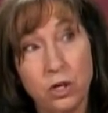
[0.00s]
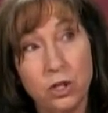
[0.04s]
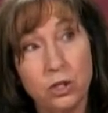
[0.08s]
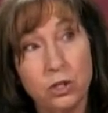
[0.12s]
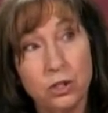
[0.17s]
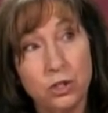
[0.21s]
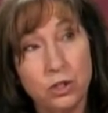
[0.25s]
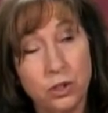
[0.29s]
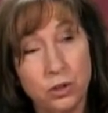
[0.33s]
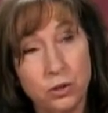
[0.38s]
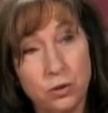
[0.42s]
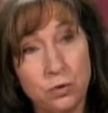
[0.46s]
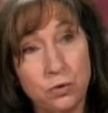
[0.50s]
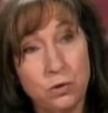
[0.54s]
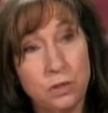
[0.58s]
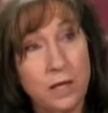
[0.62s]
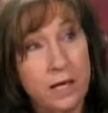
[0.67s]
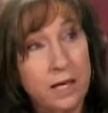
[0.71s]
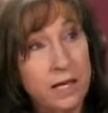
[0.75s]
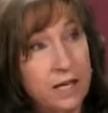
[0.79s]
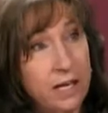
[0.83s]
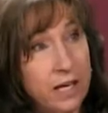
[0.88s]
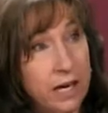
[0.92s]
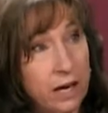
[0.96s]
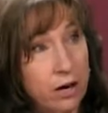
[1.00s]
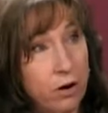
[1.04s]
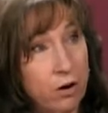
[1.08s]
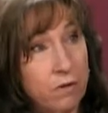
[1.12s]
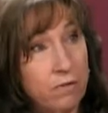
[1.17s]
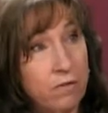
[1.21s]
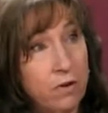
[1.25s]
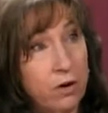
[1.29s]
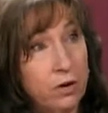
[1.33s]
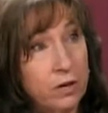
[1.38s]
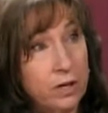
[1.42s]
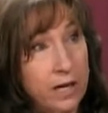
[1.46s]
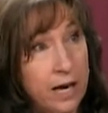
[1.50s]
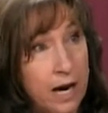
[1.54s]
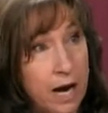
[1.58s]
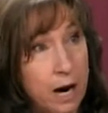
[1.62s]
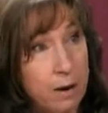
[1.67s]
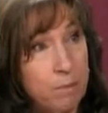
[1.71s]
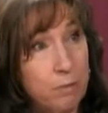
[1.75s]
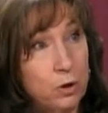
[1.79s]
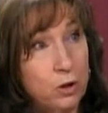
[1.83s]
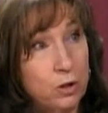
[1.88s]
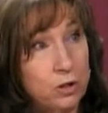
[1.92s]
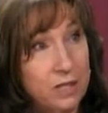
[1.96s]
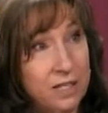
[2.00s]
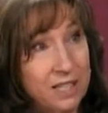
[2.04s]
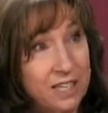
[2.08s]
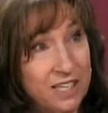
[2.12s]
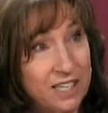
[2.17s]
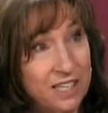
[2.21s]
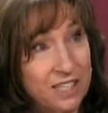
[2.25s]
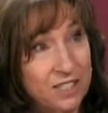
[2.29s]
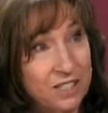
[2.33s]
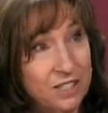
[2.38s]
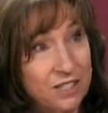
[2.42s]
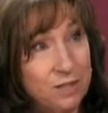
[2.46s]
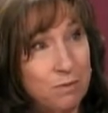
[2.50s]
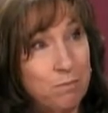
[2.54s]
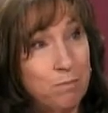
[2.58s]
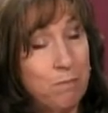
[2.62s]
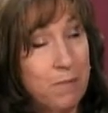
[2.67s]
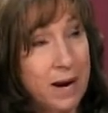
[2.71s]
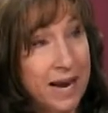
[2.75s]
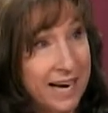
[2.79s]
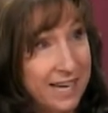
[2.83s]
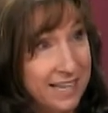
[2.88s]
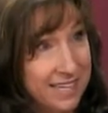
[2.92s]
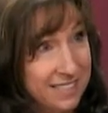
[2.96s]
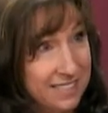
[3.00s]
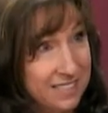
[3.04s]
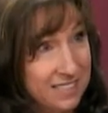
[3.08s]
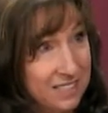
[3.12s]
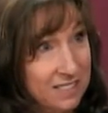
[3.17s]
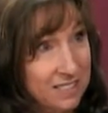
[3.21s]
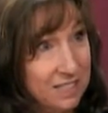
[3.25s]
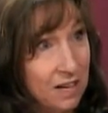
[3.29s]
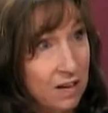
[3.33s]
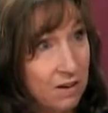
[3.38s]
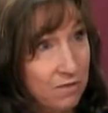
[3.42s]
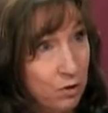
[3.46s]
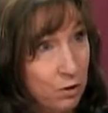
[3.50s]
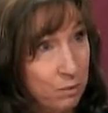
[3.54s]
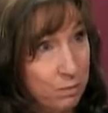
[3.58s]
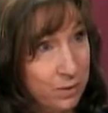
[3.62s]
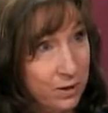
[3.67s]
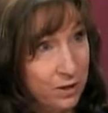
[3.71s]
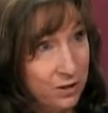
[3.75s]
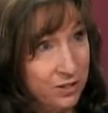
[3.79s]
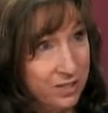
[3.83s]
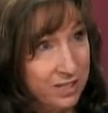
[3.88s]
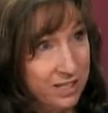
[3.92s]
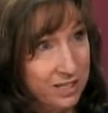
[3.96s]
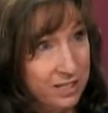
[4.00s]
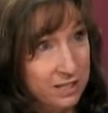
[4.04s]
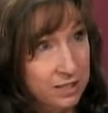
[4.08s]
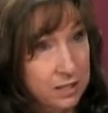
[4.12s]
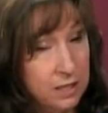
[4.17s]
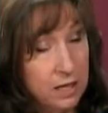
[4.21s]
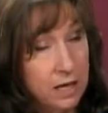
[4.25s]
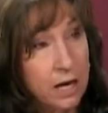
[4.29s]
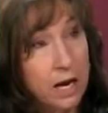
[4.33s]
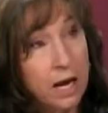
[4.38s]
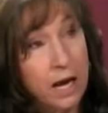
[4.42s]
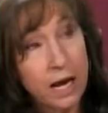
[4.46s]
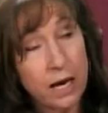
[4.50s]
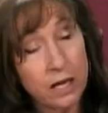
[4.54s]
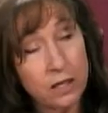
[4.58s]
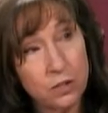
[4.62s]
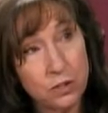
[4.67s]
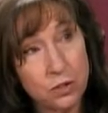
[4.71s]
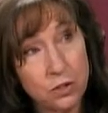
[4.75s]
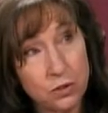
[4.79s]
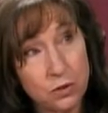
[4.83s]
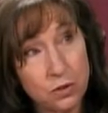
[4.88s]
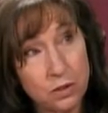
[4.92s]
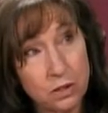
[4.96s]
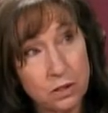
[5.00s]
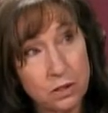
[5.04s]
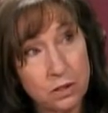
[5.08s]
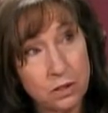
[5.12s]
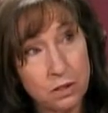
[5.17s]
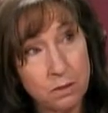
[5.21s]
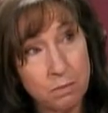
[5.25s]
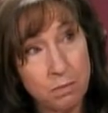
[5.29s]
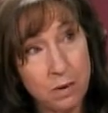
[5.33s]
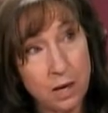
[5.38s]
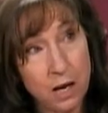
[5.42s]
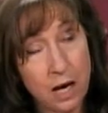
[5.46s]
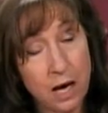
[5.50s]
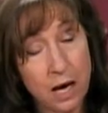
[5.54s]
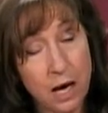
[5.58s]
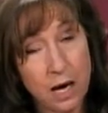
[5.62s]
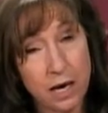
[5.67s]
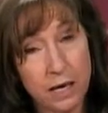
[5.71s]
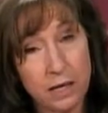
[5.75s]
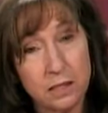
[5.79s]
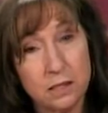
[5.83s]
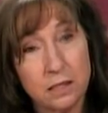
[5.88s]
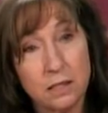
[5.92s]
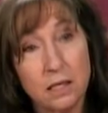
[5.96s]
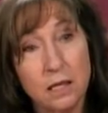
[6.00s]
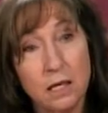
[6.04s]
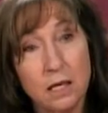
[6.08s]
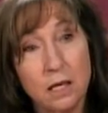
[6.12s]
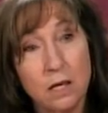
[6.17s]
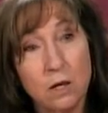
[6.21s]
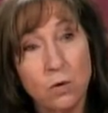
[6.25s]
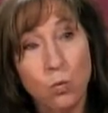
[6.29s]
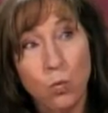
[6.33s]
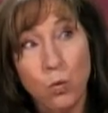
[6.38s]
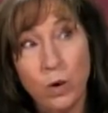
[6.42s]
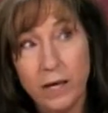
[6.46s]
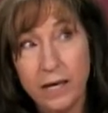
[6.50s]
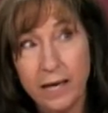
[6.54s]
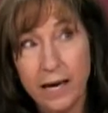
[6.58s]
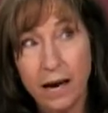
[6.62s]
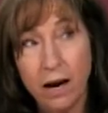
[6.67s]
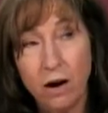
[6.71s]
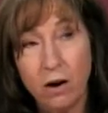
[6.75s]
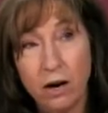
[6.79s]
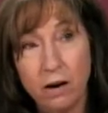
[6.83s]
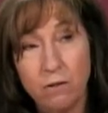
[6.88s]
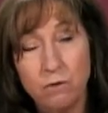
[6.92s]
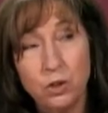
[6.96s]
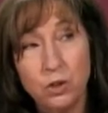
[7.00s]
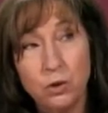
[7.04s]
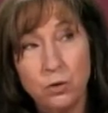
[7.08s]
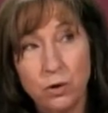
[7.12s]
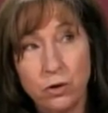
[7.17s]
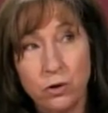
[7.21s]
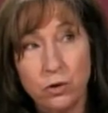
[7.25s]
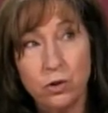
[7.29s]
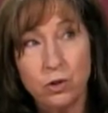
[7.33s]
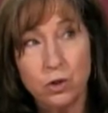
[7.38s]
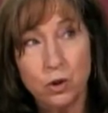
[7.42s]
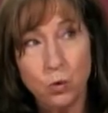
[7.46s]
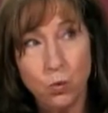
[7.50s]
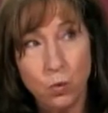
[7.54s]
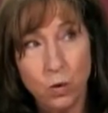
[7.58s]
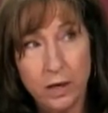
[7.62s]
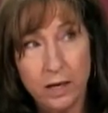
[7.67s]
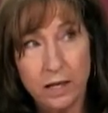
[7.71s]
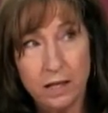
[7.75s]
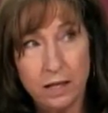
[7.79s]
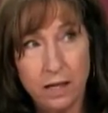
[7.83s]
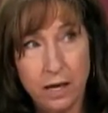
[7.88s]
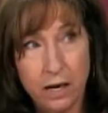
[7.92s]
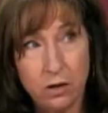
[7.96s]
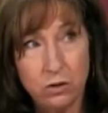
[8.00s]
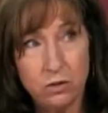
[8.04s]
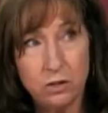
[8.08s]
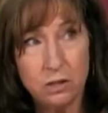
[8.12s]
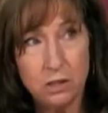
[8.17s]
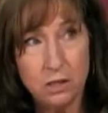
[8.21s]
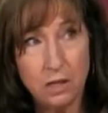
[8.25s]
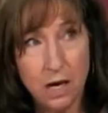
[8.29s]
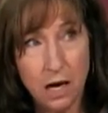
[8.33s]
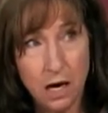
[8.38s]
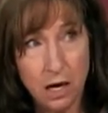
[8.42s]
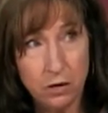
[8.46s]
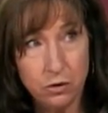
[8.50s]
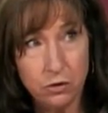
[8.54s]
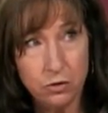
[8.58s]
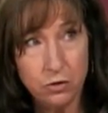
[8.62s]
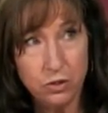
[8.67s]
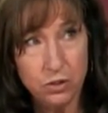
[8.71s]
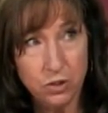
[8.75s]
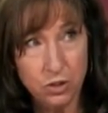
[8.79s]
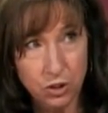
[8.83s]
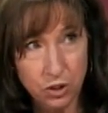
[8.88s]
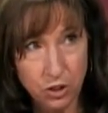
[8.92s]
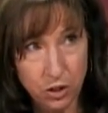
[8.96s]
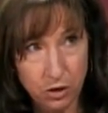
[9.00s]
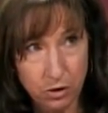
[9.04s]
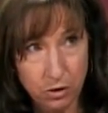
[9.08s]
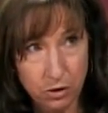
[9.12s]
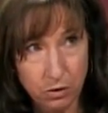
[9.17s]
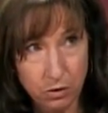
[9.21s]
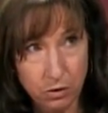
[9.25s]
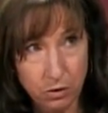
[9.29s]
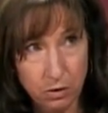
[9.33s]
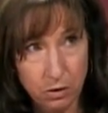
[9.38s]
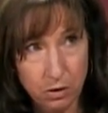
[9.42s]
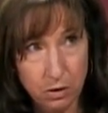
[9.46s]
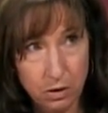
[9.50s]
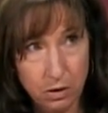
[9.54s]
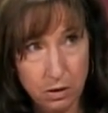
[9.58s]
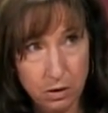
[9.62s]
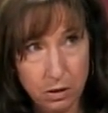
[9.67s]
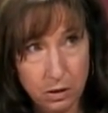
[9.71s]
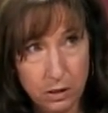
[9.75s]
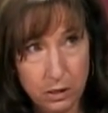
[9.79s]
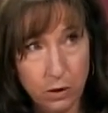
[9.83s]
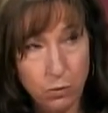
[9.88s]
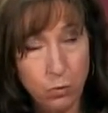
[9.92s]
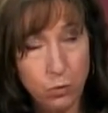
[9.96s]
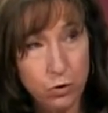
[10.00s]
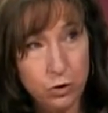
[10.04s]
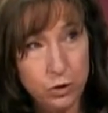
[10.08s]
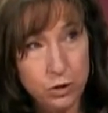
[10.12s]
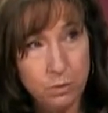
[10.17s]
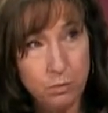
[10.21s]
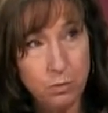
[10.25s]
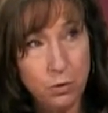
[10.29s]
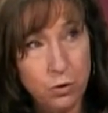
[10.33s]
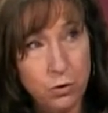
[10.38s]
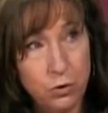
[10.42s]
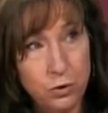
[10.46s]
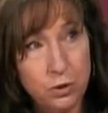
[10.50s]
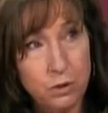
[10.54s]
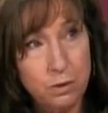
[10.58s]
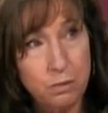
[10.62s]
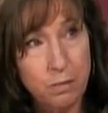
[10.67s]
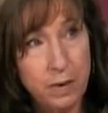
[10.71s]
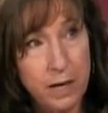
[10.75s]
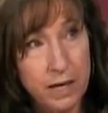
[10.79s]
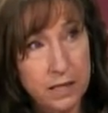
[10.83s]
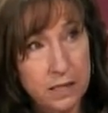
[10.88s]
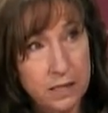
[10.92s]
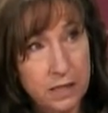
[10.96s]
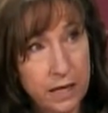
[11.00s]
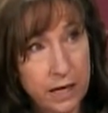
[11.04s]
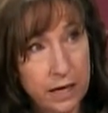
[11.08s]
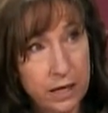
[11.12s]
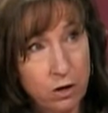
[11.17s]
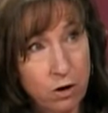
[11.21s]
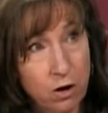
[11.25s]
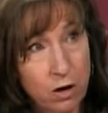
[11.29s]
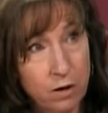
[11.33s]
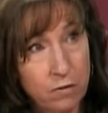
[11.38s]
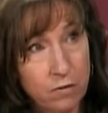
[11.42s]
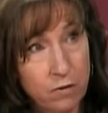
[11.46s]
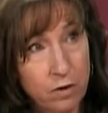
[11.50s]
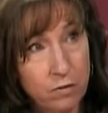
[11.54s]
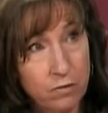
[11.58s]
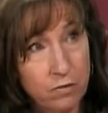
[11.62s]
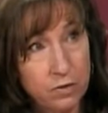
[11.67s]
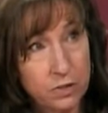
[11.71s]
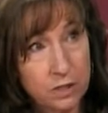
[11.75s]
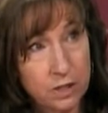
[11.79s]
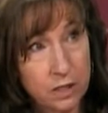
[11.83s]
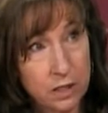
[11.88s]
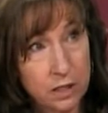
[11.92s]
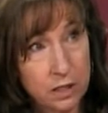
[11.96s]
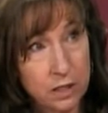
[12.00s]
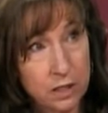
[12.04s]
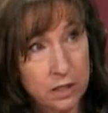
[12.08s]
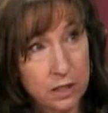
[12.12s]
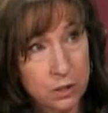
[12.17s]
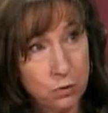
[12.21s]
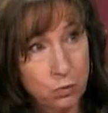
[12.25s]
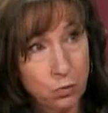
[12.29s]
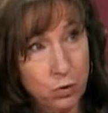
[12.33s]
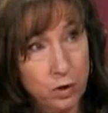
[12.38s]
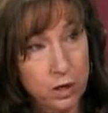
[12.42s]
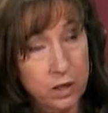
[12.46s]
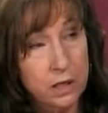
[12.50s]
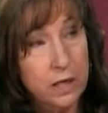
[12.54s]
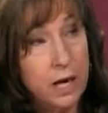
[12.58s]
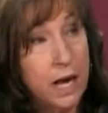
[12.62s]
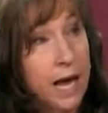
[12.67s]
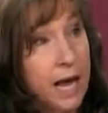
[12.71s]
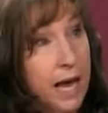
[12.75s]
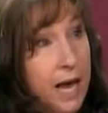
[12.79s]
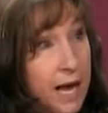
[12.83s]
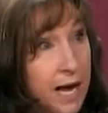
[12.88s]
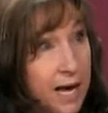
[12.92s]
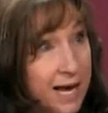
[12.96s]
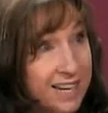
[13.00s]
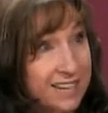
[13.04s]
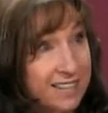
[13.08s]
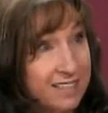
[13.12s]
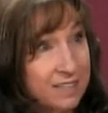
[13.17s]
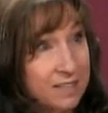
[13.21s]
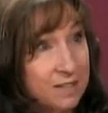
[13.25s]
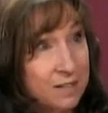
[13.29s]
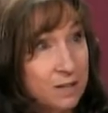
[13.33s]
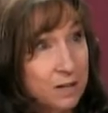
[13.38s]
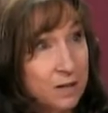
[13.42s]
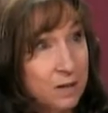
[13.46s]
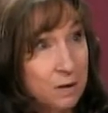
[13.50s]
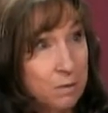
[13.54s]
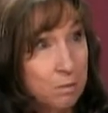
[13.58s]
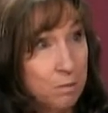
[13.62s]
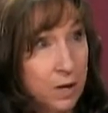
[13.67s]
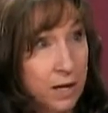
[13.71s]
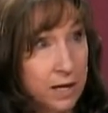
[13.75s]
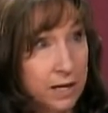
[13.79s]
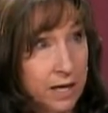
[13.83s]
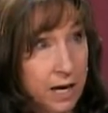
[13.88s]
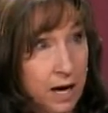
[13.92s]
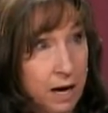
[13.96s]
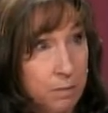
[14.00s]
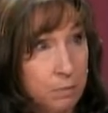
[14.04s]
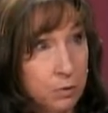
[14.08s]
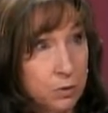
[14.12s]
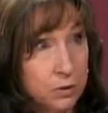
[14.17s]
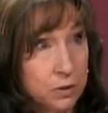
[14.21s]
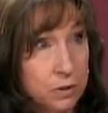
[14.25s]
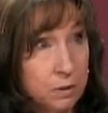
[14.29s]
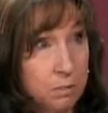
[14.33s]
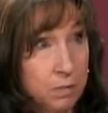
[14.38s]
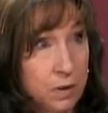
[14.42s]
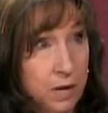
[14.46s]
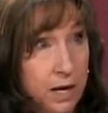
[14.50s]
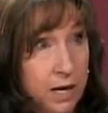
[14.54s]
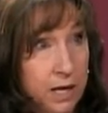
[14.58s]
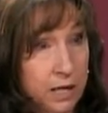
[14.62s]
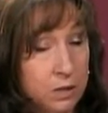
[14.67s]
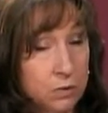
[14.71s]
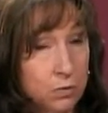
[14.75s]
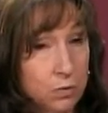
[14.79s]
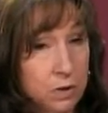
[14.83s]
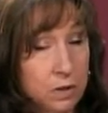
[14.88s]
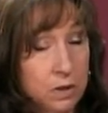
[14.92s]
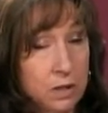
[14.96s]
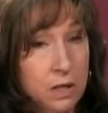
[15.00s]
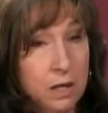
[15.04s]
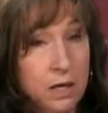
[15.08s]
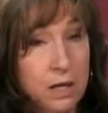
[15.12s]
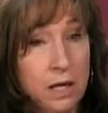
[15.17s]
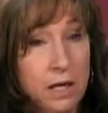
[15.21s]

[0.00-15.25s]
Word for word: to take care of our capital needs, maintenance mm-hmm. of our mm-hmm. buildings, and student supplies. We now have 220,000 dollars a year that we're supposed to maintain all of our facilities with and buy capital supplies with.